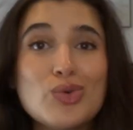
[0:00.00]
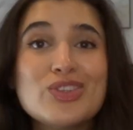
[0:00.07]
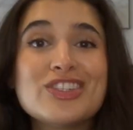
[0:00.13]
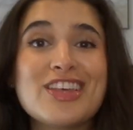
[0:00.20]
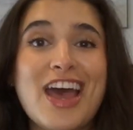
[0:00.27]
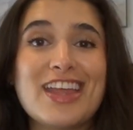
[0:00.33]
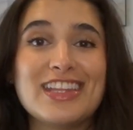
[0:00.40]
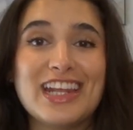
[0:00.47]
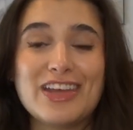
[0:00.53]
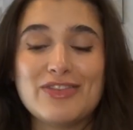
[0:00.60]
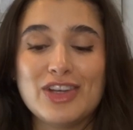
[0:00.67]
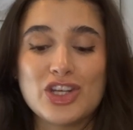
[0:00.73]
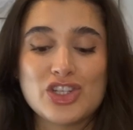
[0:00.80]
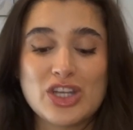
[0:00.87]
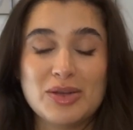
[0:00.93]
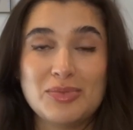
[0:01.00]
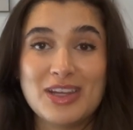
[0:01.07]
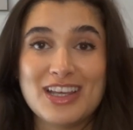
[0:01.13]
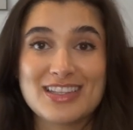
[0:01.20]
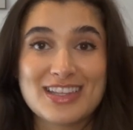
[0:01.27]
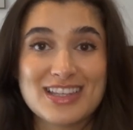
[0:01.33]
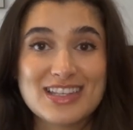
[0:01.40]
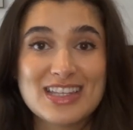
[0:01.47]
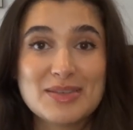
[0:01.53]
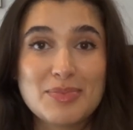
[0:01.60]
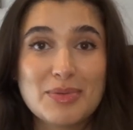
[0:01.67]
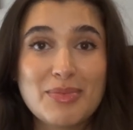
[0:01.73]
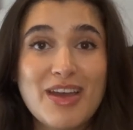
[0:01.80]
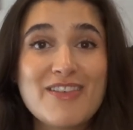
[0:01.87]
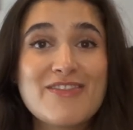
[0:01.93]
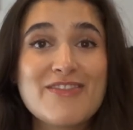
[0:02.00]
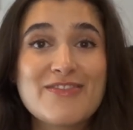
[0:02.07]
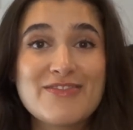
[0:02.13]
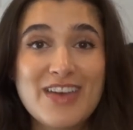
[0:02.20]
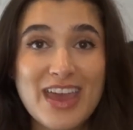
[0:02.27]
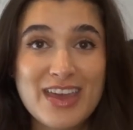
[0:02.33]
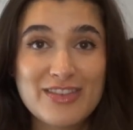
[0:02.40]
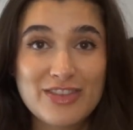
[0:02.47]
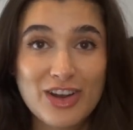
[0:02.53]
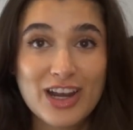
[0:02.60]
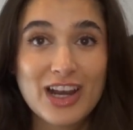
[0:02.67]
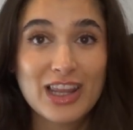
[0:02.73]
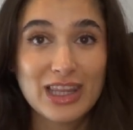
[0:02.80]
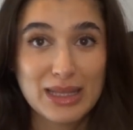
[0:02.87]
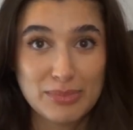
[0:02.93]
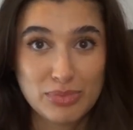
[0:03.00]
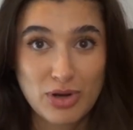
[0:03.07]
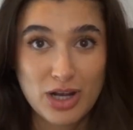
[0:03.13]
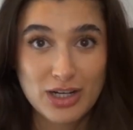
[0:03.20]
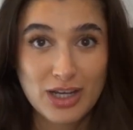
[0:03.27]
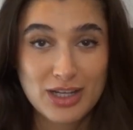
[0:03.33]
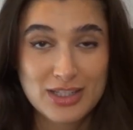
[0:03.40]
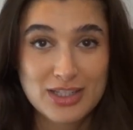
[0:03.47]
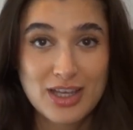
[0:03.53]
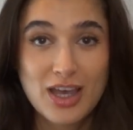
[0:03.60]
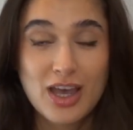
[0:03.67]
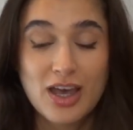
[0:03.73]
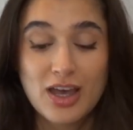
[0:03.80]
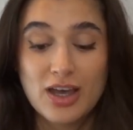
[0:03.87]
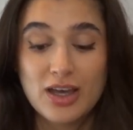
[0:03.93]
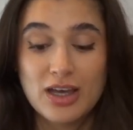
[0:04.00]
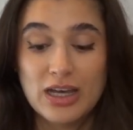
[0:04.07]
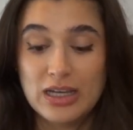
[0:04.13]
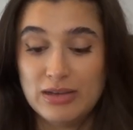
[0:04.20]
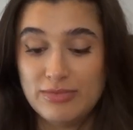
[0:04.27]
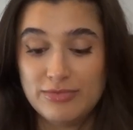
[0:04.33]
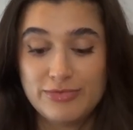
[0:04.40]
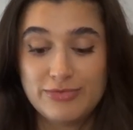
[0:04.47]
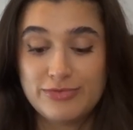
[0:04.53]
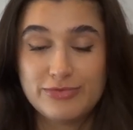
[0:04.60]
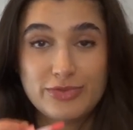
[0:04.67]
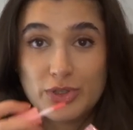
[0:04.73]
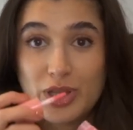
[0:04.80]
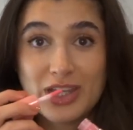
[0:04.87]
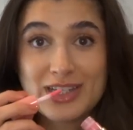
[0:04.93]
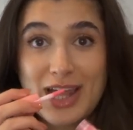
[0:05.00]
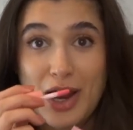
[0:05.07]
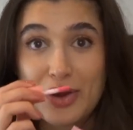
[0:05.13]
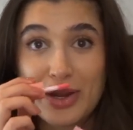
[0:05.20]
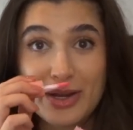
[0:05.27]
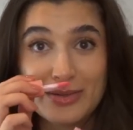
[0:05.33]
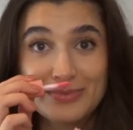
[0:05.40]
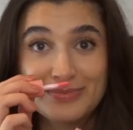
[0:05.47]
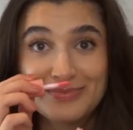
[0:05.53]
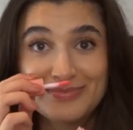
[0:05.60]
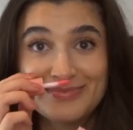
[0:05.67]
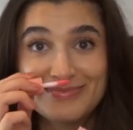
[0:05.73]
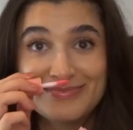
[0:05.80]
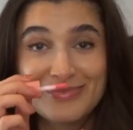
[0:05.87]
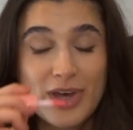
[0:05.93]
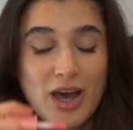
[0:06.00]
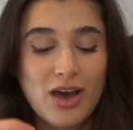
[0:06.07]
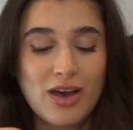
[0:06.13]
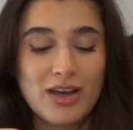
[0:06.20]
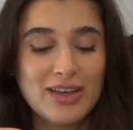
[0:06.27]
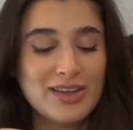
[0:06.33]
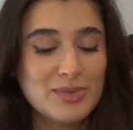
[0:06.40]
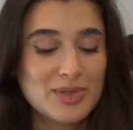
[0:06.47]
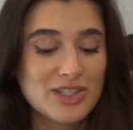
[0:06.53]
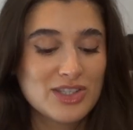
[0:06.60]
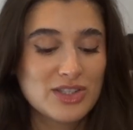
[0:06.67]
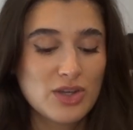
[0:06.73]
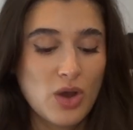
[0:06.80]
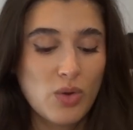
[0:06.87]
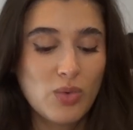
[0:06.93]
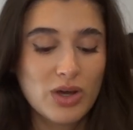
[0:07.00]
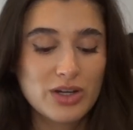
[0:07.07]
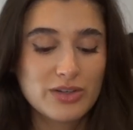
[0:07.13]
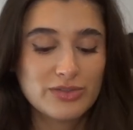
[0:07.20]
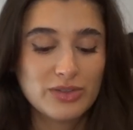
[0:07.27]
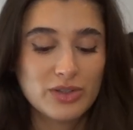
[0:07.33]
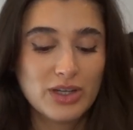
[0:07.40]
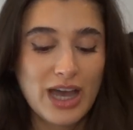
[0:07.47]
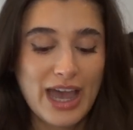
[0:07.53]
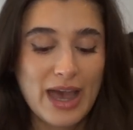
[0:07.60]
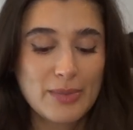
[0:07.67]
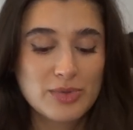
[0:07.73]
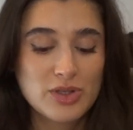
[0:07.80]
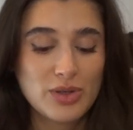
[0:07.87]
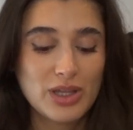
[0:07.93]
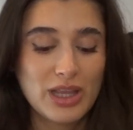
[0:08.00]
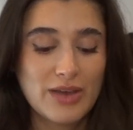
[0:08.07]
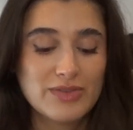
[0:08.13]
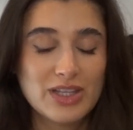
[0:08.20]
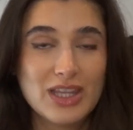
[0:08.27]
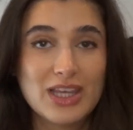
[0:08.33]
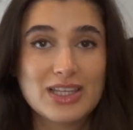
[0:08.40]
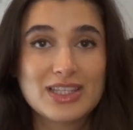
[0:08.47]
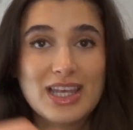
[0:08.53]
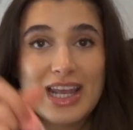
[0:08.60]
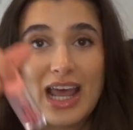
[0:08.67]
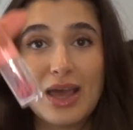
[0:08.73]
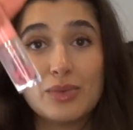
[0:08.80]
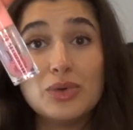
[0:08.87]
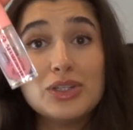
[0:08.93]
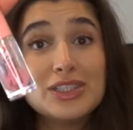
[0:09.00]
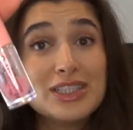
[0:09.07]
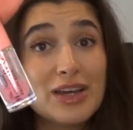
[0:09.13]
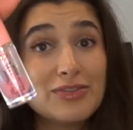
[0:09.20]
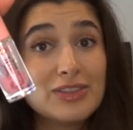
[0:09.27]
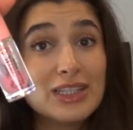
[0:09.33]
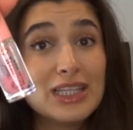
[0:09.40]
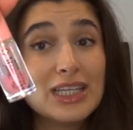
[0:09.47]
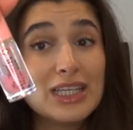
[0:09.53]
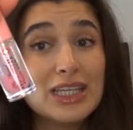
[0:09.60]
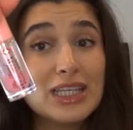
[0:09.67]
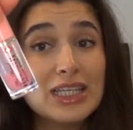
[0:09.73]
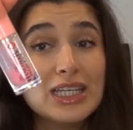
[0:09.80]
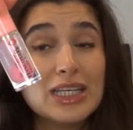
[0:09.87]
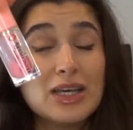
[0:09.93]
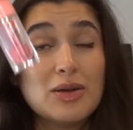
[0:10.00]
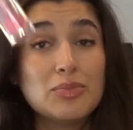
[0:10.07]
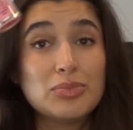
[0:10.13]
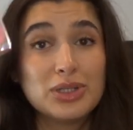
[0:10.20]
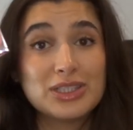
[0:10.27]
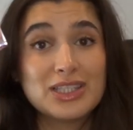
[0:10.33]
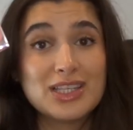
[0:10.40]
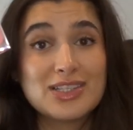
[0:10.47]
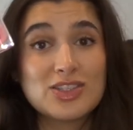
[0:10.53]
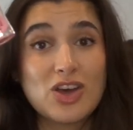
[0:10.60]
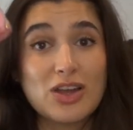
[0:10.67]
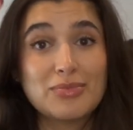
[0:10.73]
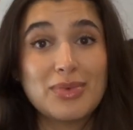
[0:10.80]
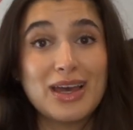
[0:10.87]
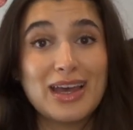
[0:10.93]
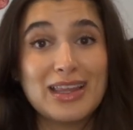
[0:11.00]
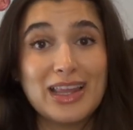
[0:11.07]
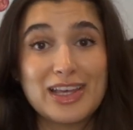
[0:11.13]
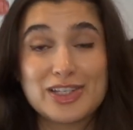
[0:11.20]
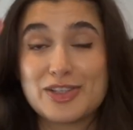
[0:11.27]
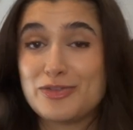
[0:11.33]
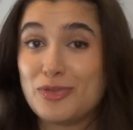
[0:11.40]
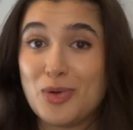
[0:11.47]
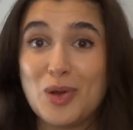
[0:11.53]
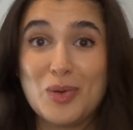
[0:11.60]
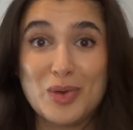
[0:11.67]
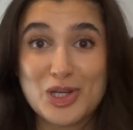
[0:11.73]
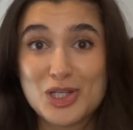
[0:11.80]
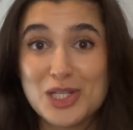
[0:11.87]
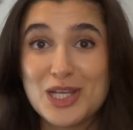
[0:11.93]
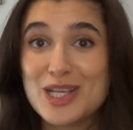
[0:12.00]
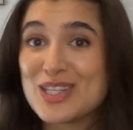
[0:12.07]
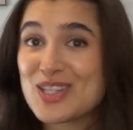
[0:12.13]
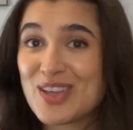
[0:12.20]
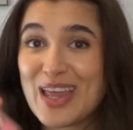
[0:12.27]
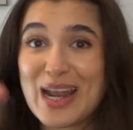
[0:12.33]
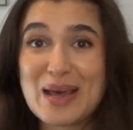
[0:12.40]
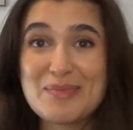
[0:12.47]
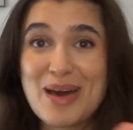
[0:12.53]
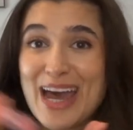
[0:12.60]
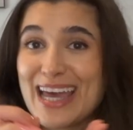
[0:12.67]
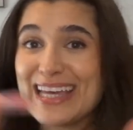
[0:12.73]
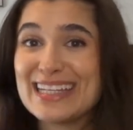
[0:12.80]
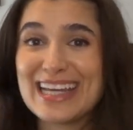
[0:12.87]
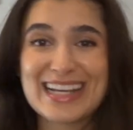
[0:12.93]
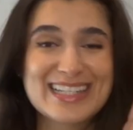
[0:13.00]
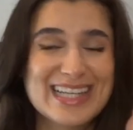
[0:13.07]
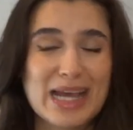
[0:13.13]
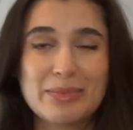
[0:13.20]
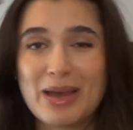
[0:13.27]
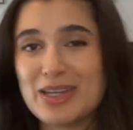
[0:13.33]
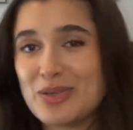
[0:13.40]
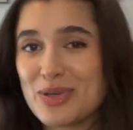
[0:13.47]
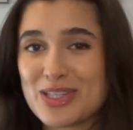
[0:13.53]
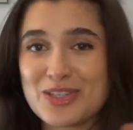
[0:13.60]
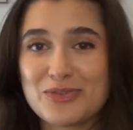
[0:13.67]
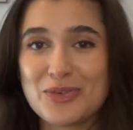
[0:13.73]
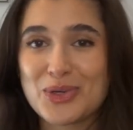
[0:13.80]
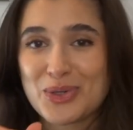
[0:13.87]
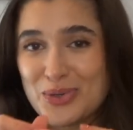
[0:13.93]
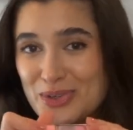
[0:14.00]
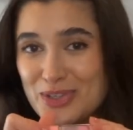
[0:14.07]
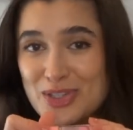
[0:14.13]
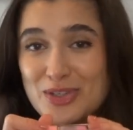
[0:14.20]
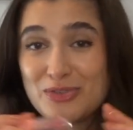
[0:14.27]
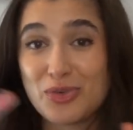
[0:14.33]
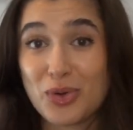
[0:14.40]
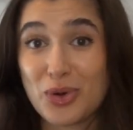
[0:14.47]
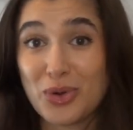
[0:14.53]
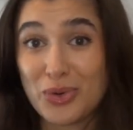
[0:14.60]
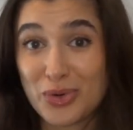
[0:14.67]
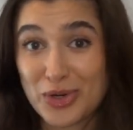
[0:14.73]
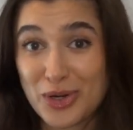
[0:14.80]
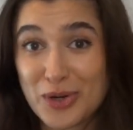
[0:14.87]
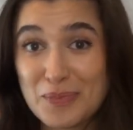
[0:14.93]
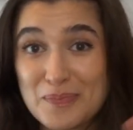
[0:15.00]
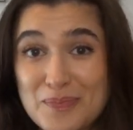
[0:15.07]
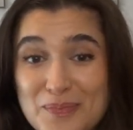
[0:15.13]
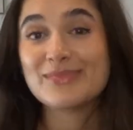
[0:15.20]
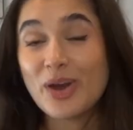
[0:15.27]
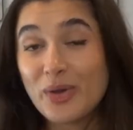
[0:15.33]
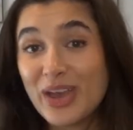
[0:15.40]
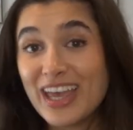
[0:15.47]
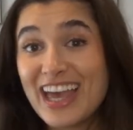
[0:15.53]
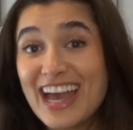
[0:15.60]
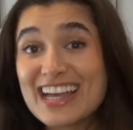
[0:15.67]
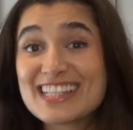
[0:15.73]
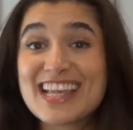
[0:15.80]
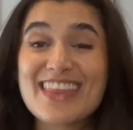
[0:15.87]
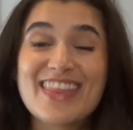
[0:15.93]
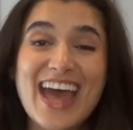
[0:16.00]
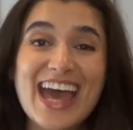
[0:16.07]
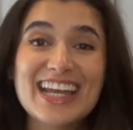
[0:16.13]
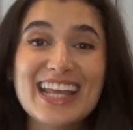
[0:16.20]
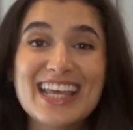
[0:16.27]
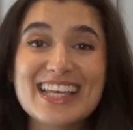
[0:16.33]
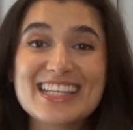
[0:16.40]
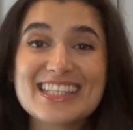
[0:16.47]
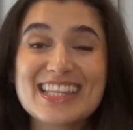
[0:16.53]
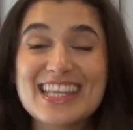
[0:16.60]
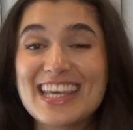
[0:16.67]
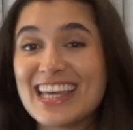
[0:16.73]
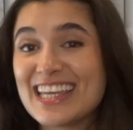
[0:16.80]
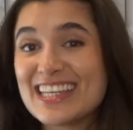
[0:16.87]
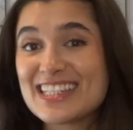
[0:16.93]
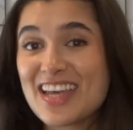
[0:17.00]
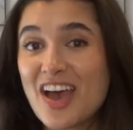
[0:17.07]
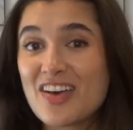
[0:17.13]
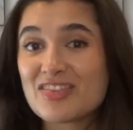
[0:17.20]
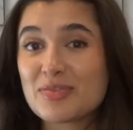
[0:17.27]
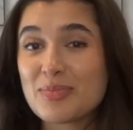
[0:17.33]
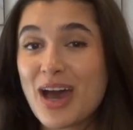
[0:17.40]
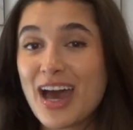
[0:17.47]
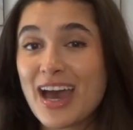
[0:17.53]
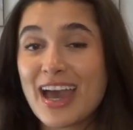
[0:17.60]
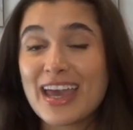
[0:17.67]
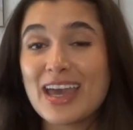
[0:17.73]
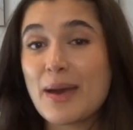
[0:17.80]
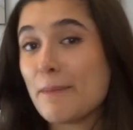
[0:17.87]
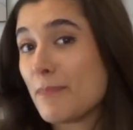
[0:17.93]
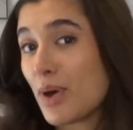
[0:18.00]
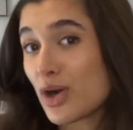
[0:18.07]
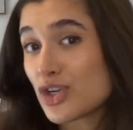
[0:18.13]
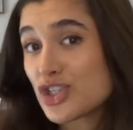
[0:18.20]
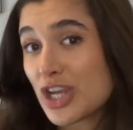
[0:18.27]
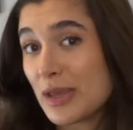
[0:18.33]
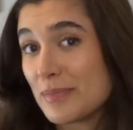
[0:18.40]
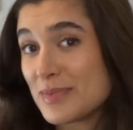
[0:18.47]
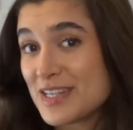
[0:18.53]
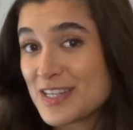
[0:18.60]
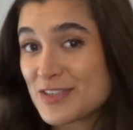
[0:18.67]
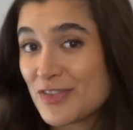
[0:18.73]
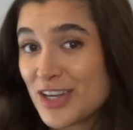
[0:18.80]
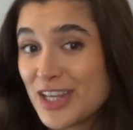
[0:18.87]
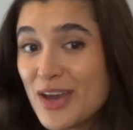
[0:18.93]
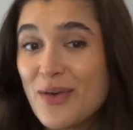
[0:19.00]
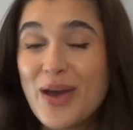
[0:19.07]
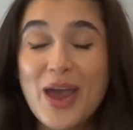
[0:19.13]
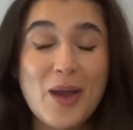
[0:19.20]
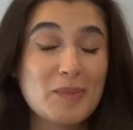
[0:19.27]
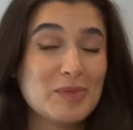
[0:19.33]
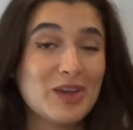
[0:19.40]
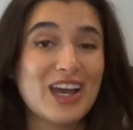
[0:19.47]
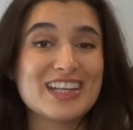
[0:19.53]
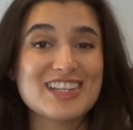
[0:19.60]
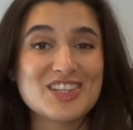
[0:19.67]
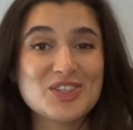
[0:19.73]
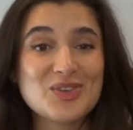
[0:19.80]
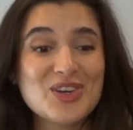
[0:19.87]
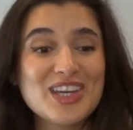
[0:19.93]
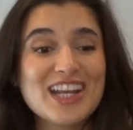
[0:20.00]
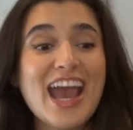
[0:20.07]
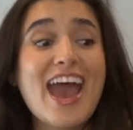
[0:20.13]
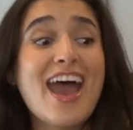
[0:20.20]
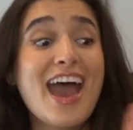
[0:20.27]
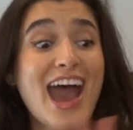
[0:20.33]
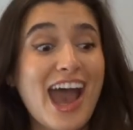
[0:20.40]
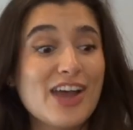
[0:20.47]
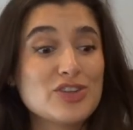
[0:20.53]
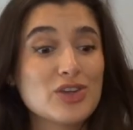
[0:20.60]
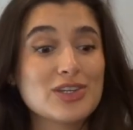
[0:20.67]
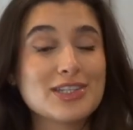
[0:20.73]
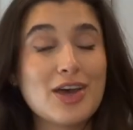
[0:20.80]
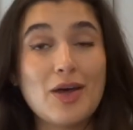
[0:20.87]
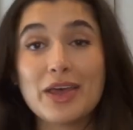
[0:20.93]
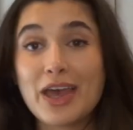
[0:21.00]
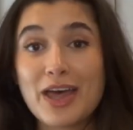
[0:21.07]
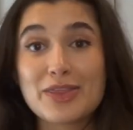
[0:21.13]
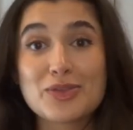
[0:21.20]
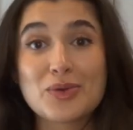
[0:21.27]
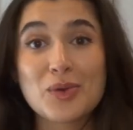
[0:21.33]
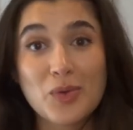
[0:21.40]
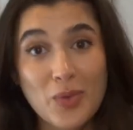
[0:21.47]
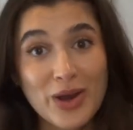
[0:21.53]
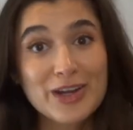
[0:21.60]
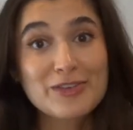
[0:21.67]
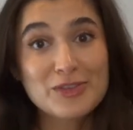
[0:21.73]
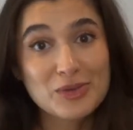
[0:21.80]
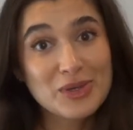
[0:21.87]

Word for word: sad that I finished it because this has been my favorite lip product for the entire year. Oh, it was so wonderful. I absolutely loved this, and I will definitely put this on my like Sephora wish list so that I buy it next time I do a Sephora, Sephora order. Okay guys, that is the end of my March empties video. I hope you guys enjoyed. As you can tell, I got through quite a few